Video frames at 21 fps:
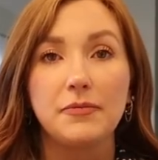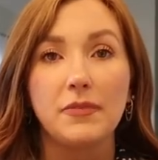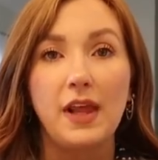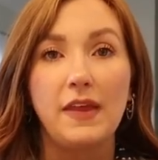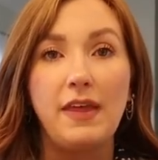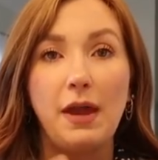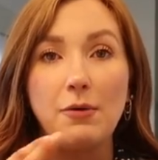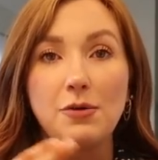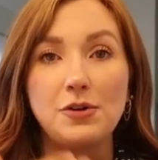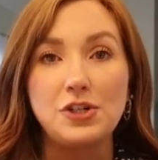
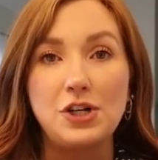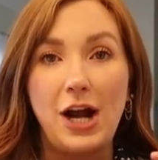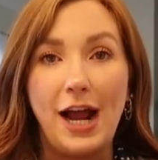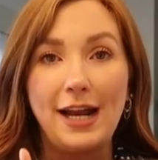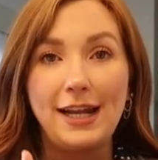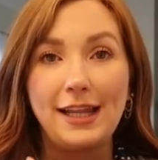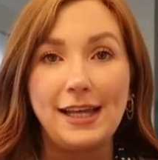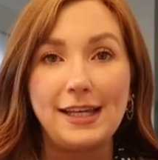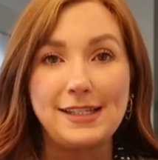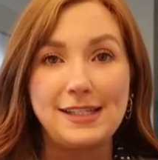They were
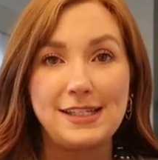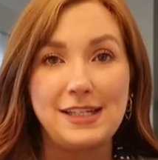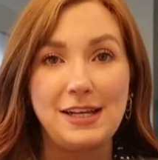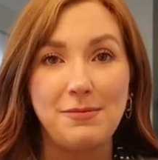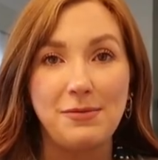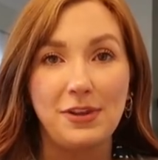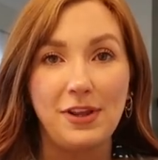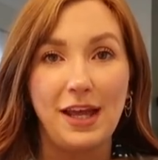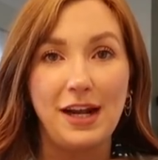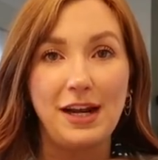trying to like
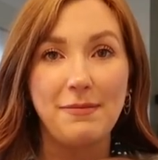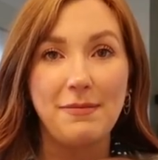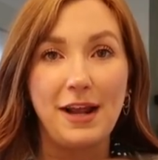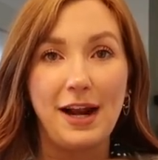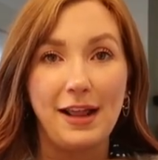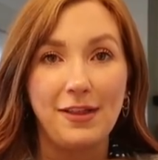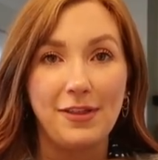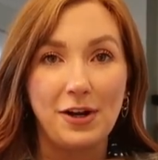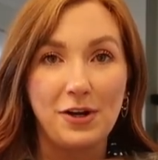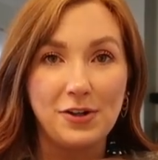stimulate him
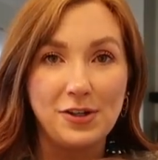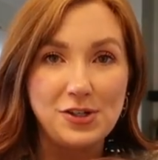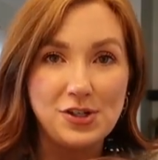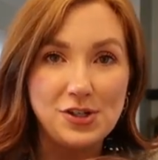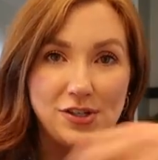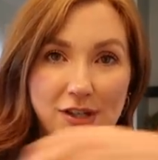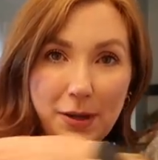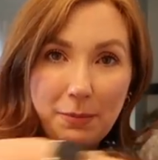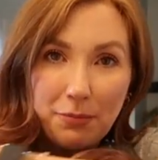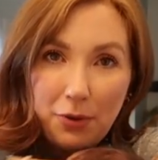and I literally
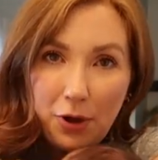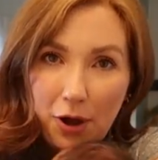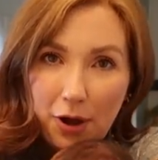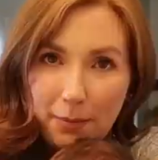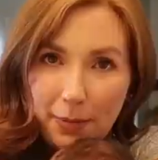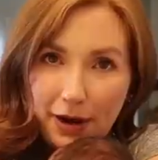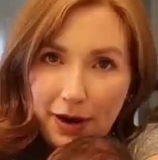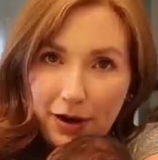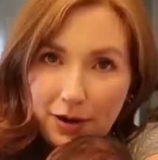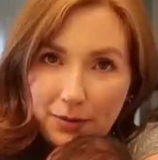just like
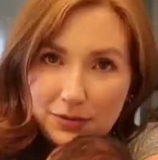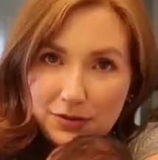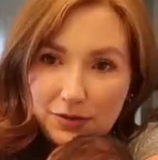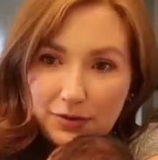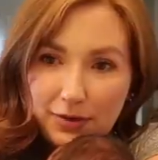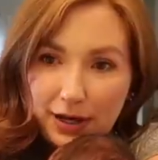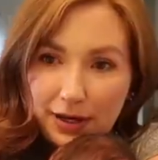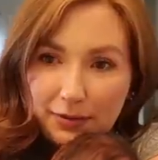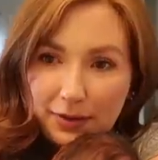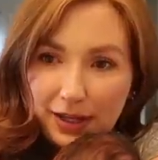put my arms
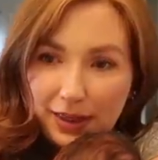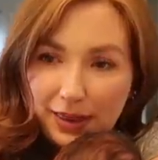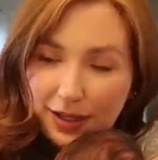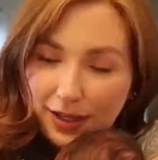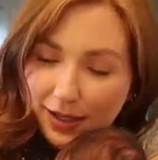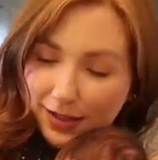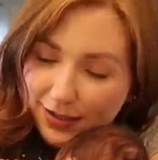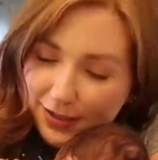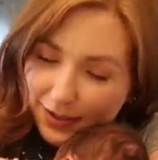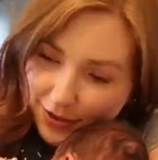around him like
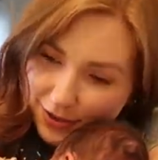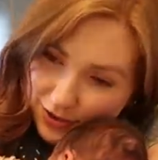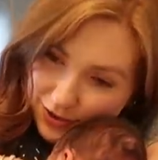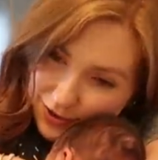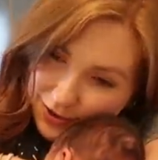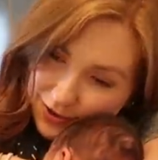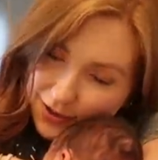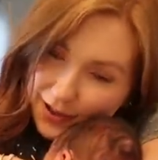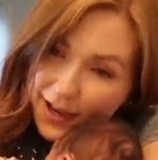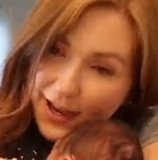this and I
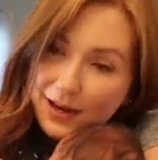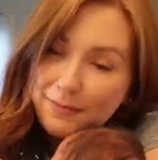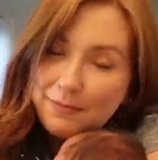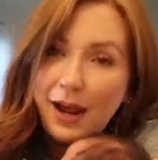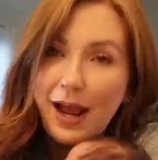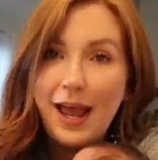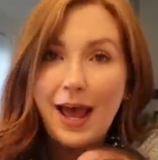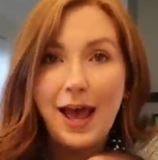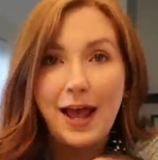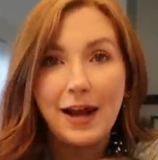just laid
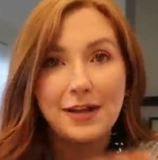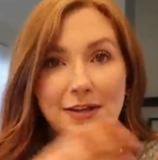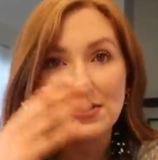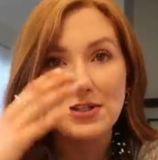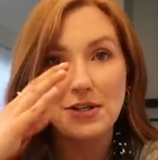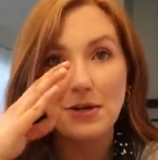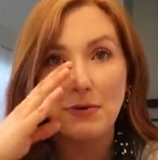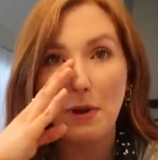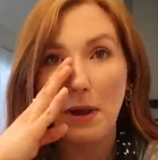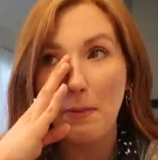my head
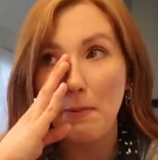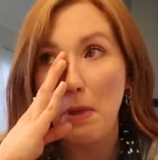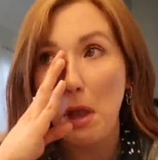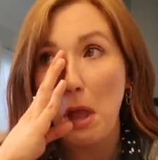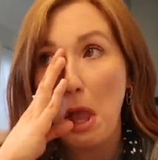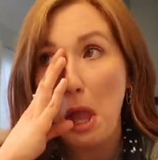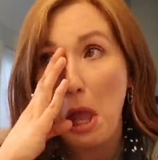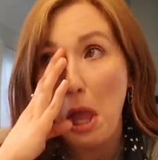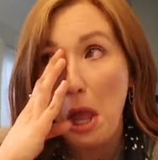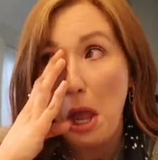into him.
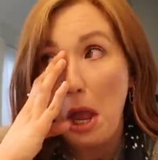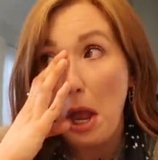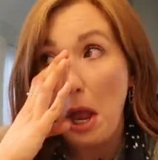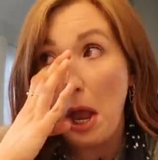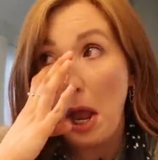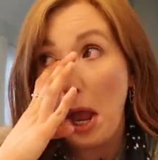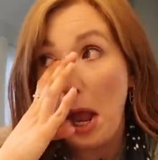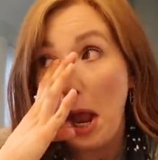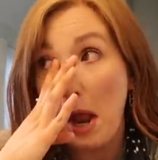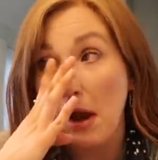
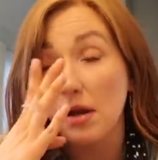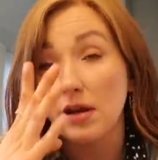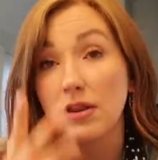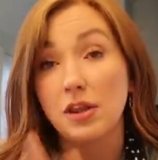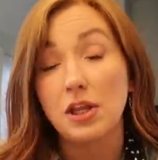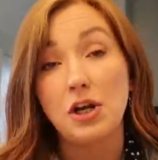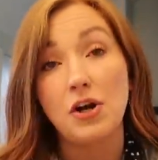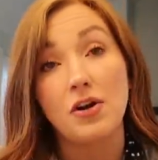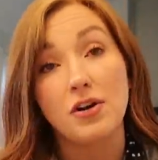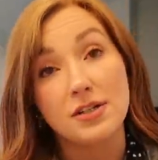
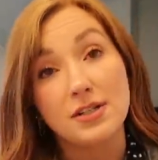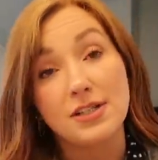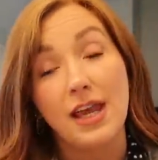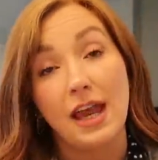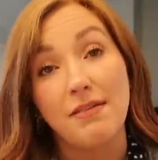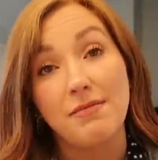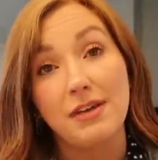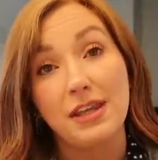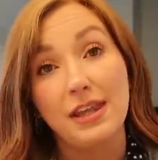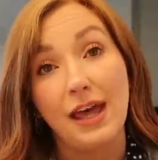And the nurse
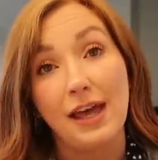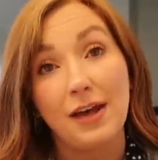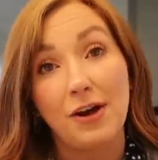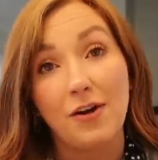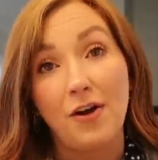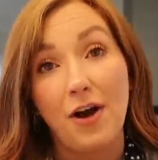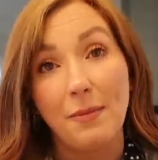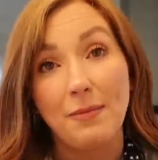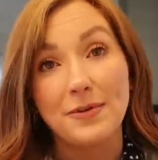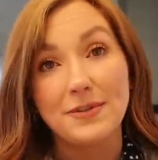gave me like a
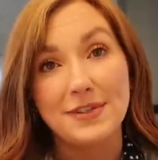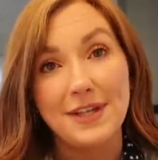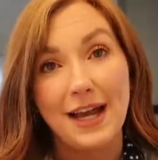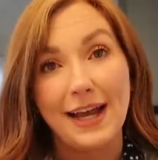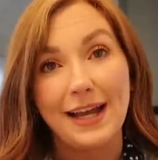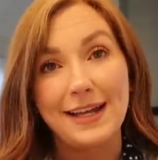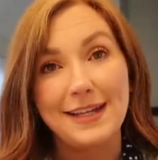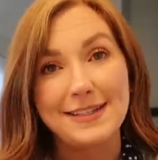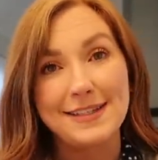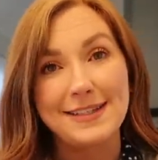couple
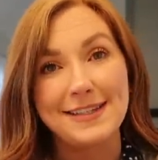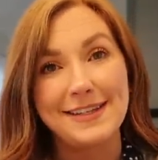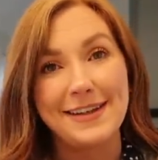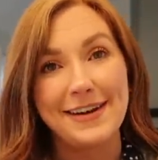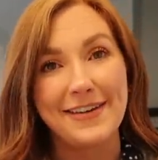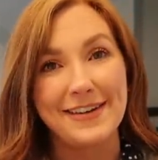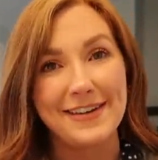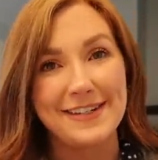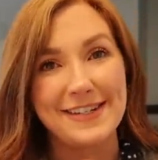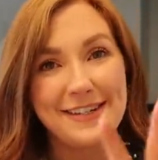seconds, you
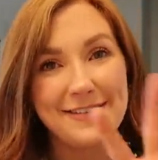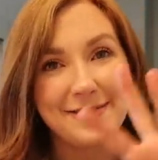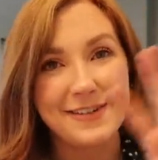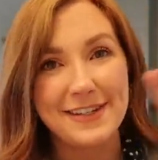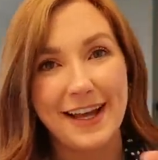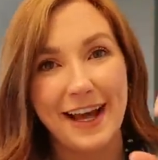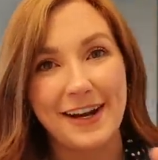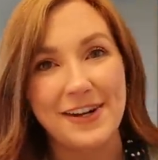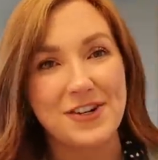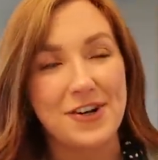know, and she was
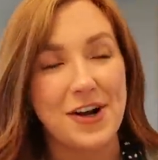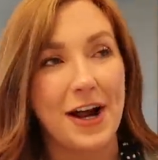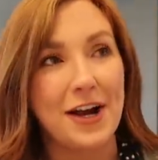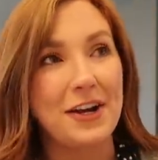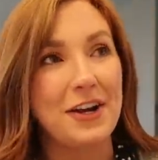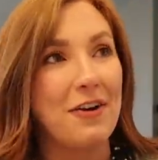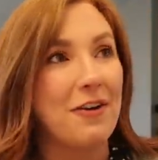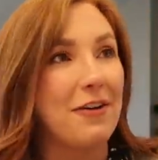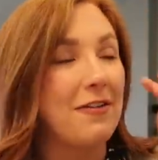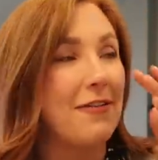kind of trying
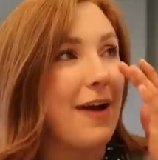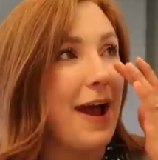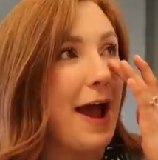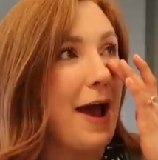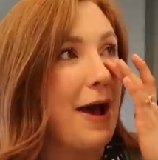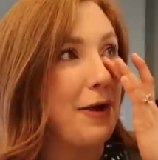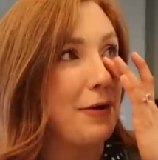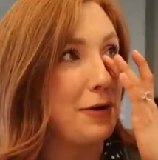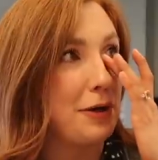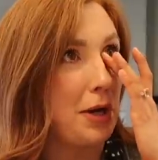to go
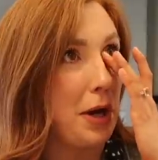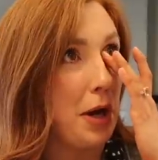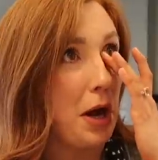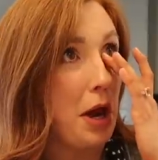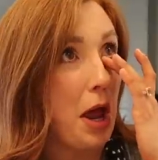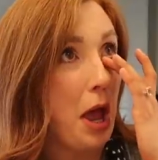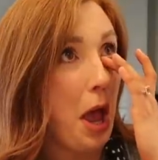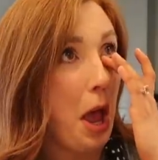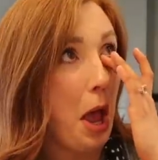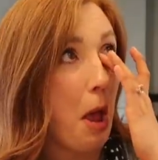around and
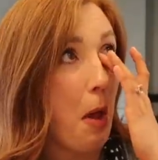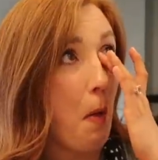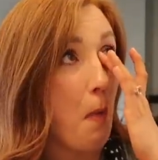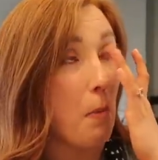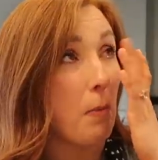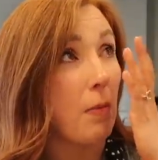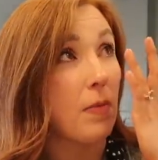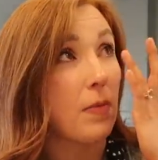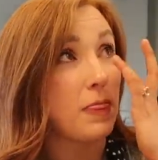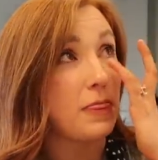um,
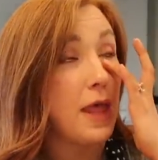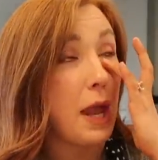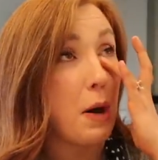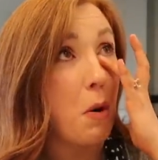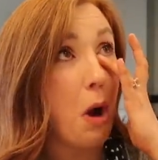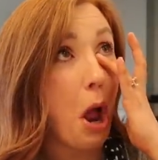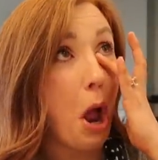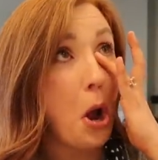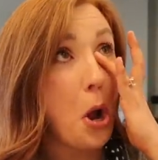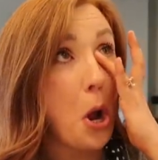they
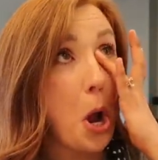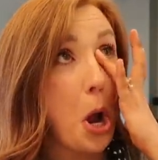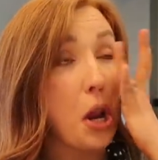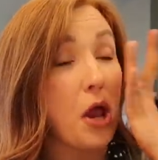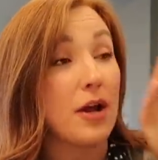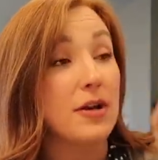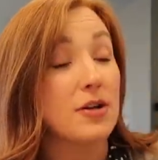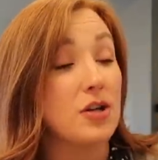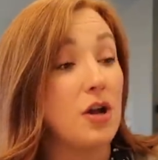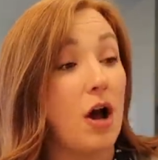were all
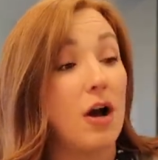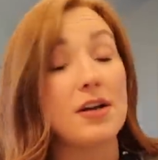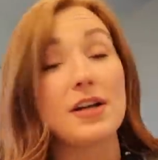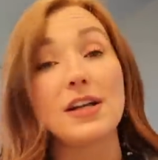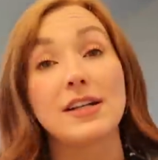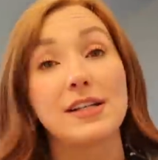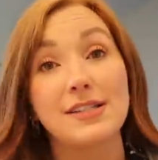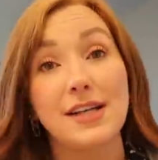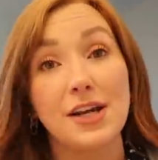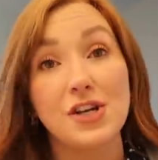like
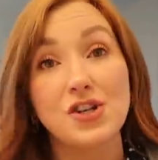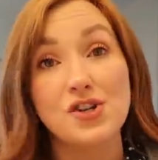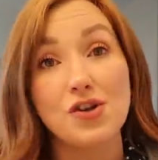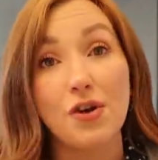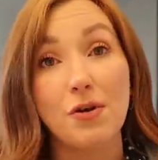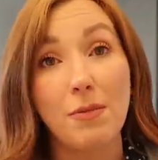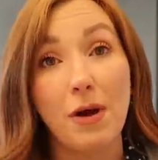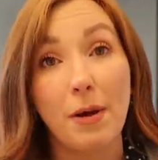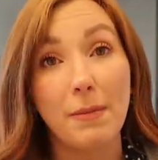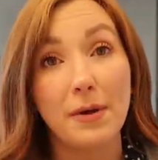talking because I'd
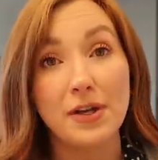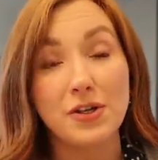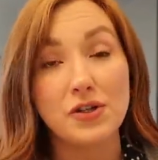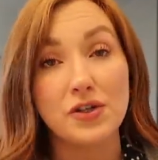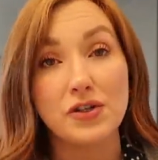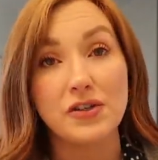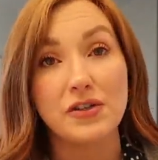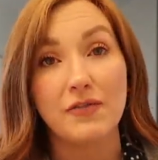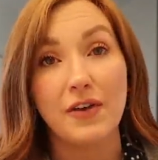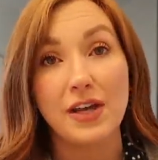showed them all
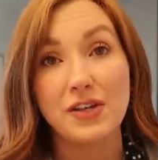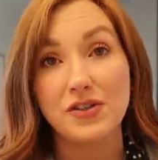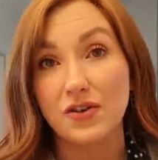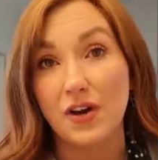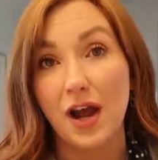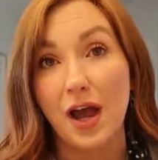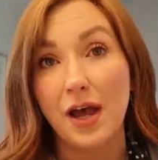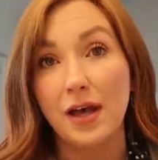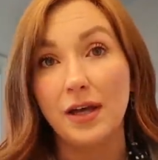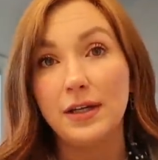pictures of
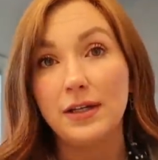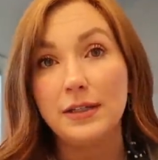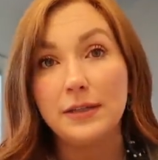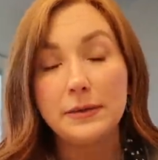Ezra